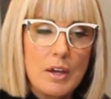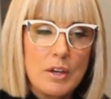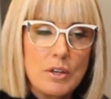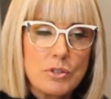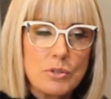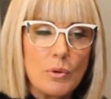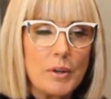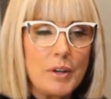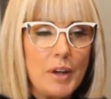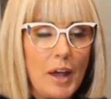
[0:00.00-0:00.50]

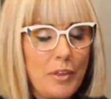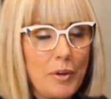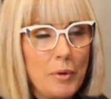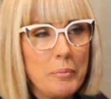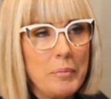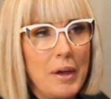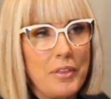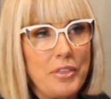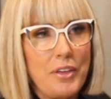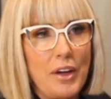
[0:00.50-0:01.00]
So another
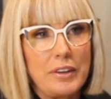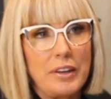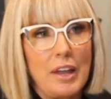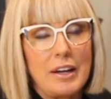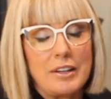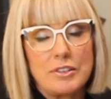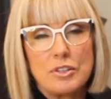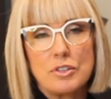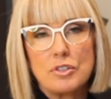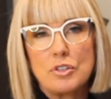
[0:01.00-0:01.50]
myth I'd
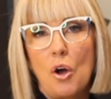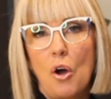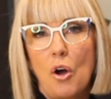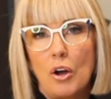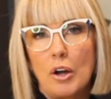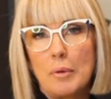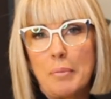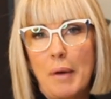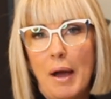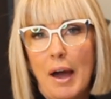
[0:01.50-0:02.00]
like to
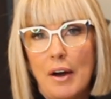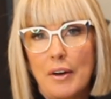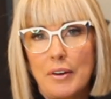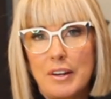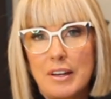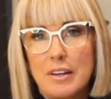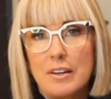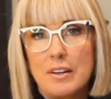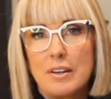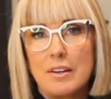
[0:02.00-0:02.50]
talk about
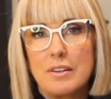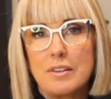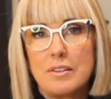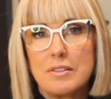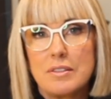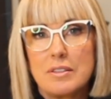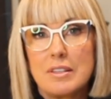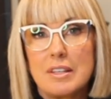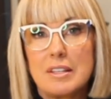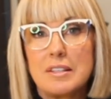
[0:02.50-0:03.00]

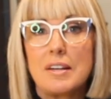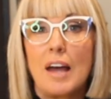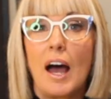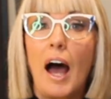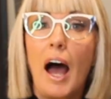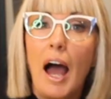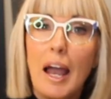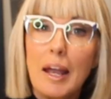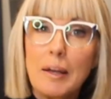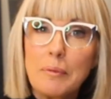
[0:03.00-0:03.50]
is the
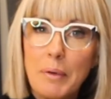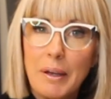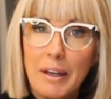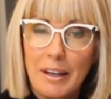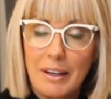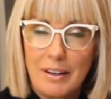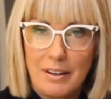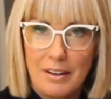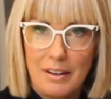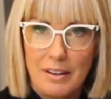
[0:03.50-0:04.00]

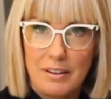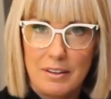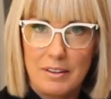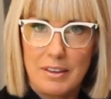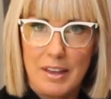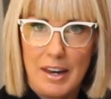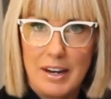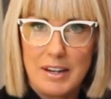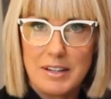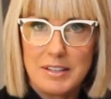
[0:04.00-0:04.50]
timing
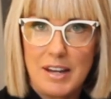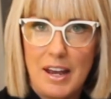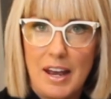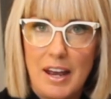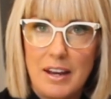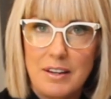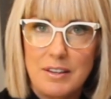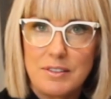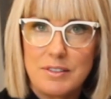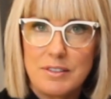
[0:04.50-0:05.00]
that it
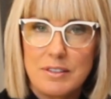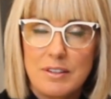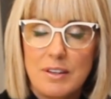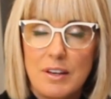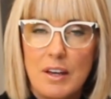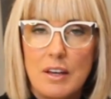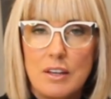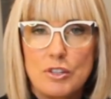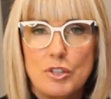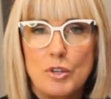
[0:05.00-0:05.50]
takes
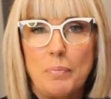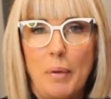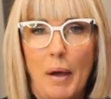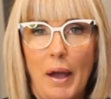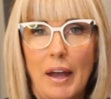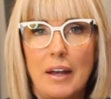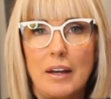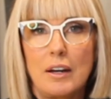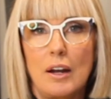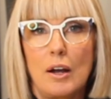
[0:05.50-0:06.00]
to
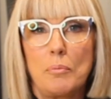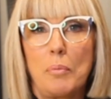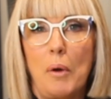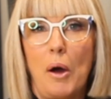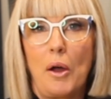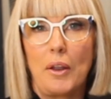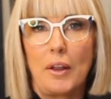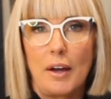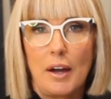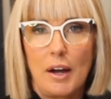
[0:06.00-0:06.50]
paint a
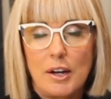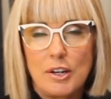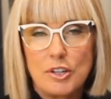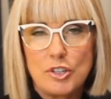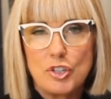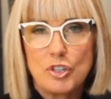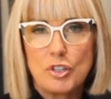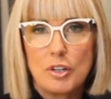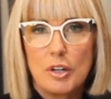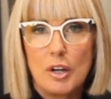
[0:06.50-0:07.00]

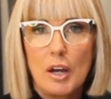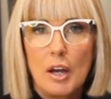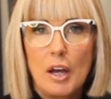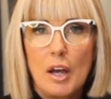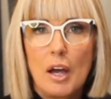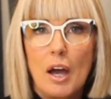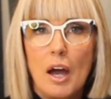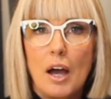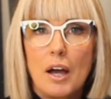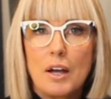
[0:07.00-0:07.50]
balayage.
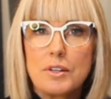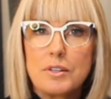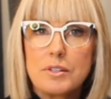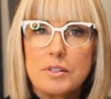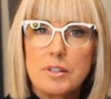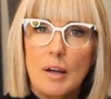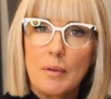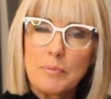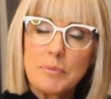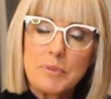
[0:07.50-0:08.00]

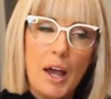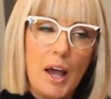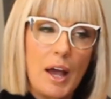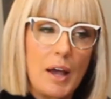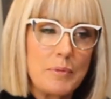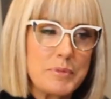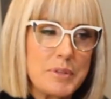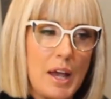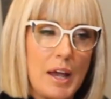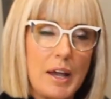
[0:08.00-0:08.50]

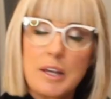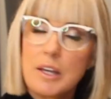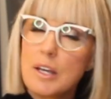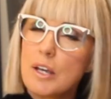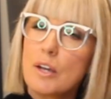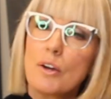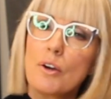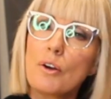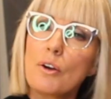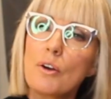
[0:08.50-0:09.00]
Sometimes I
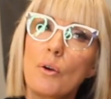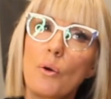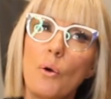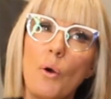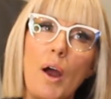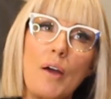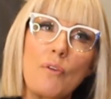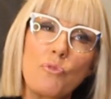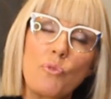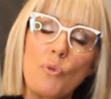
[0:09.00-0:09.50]
hear, or
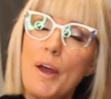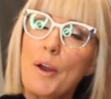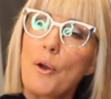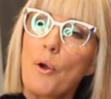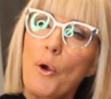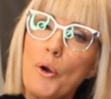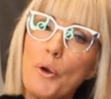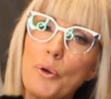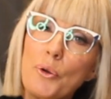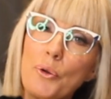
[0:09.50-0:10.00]
I've read
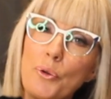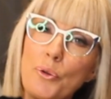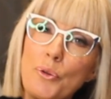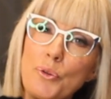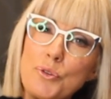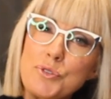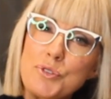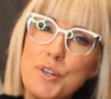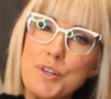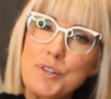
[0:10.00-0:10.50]

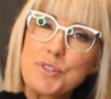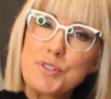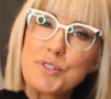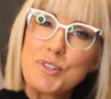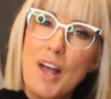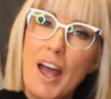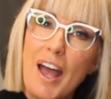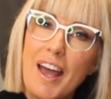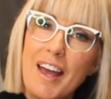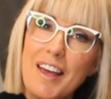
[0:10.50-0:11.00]
articles that
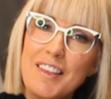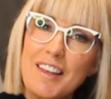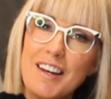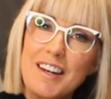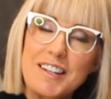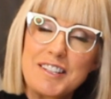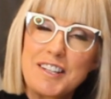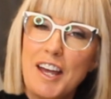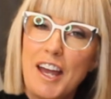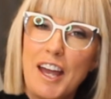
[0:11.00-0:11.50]
say that
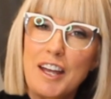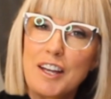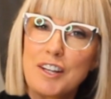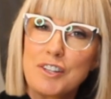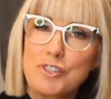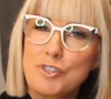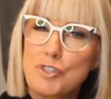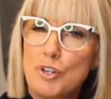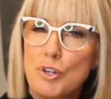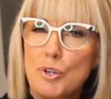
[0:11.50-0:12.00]
it
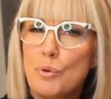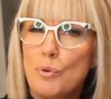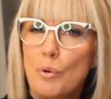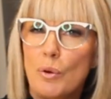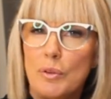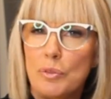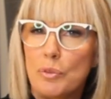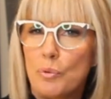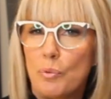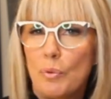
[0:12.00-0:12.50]
takes 2
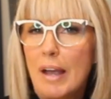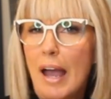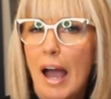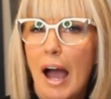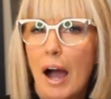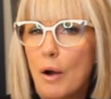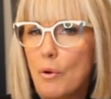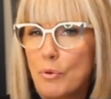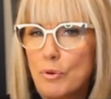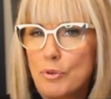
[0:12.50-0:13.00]
and 3
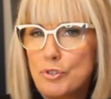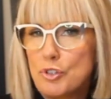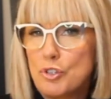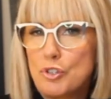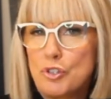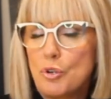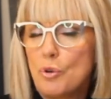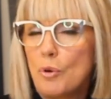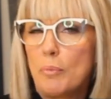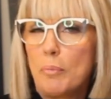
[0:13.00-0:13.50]
hours to
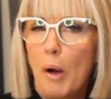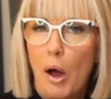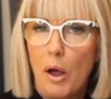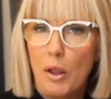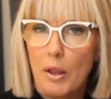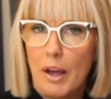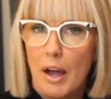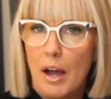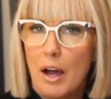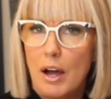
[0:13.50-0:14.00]
do a
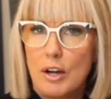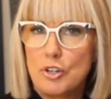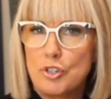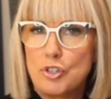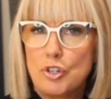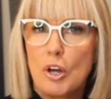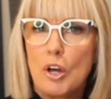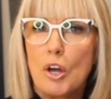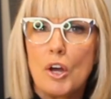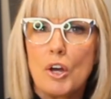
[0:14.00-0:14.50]
balayage,
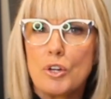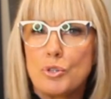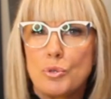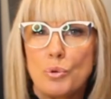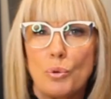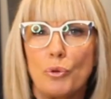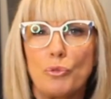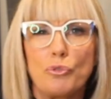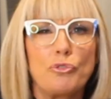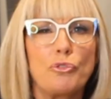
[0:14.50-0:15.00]

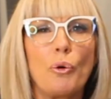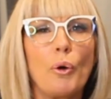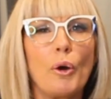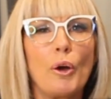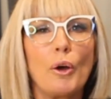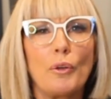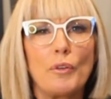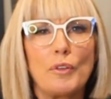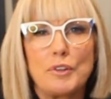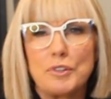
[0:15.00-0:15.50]
to a
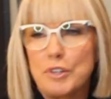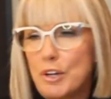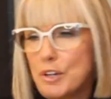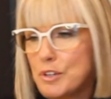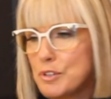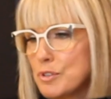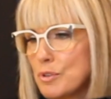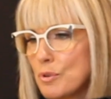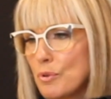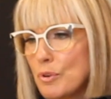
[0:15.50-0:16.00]
foil that
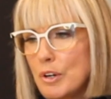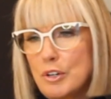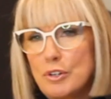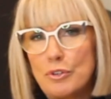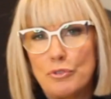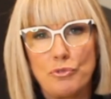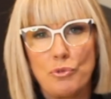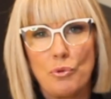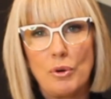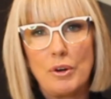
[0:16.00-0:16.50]
takes 30 to
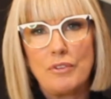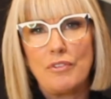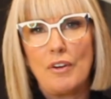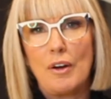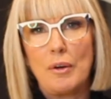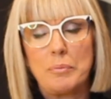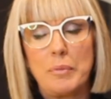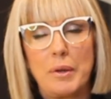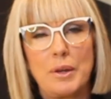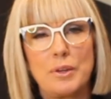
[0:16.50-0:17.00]

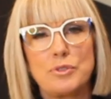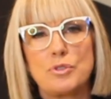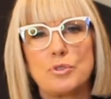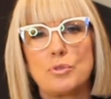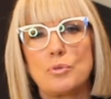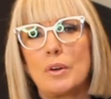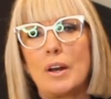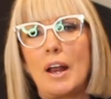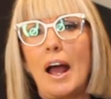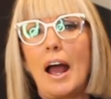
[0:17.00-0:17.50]
45 minutes
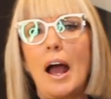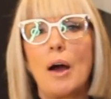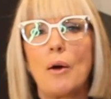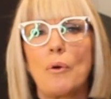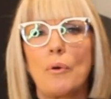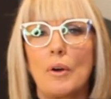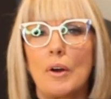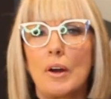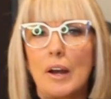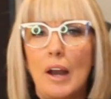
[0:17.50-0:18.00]
to an
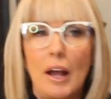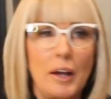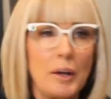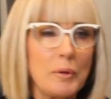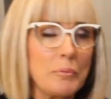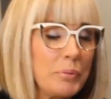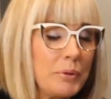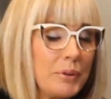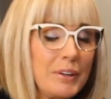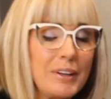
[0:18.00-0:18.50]
hour, and I
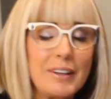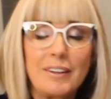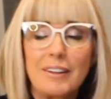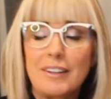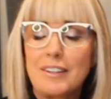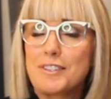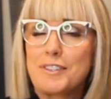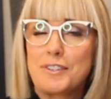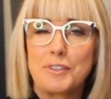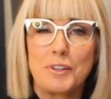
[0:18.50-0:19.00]

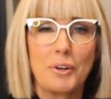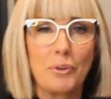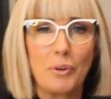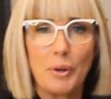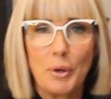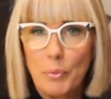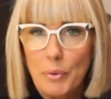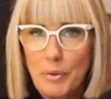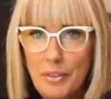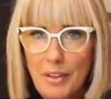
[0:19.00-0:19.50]
completely
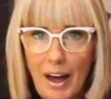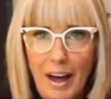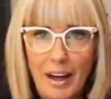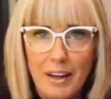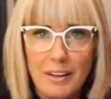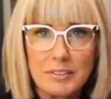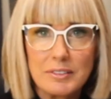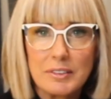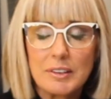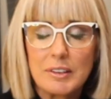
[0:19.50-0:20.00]
disagree with that.
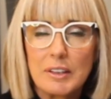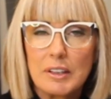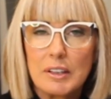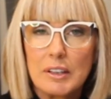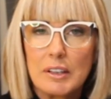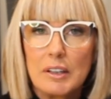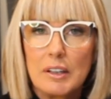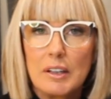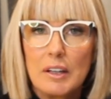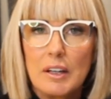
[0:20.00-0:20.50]

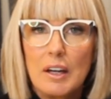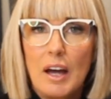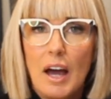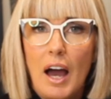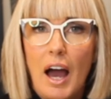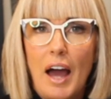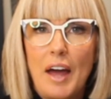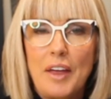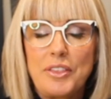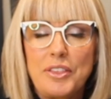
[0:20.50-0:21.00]

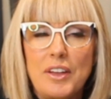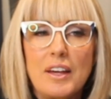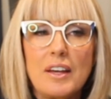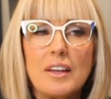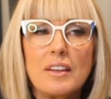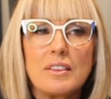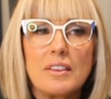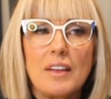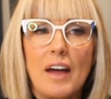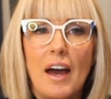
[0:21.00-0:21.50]
I
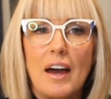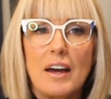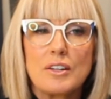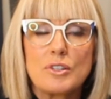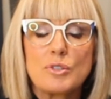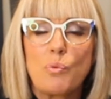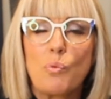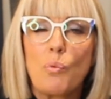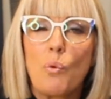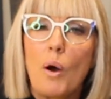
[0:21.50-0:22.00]
think that
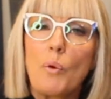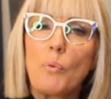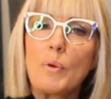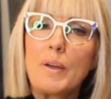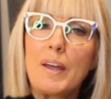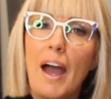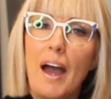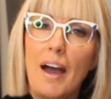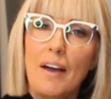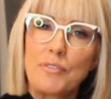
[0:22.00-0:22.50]
what
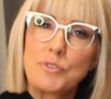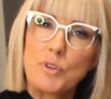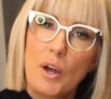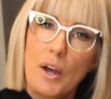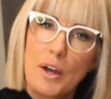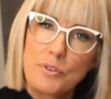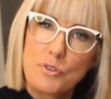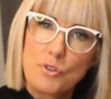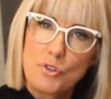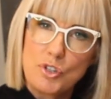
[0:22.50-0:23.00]
we have to
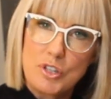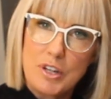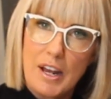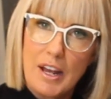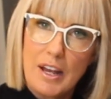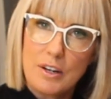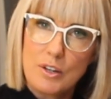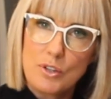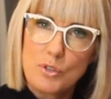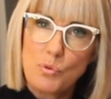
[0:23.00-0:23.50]

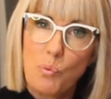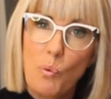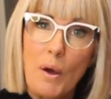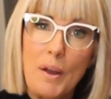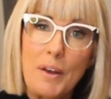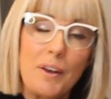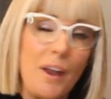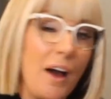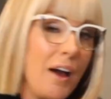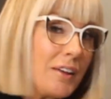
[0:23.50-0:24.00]
understand is
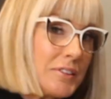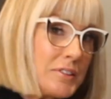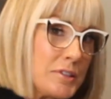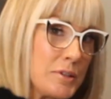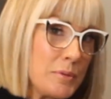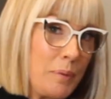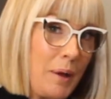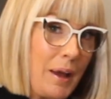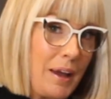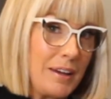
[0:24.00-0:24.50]
what not
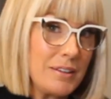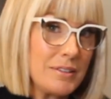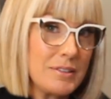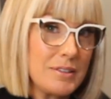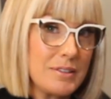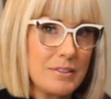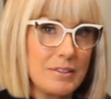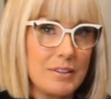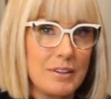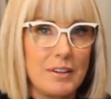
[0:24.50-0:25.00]
to paint.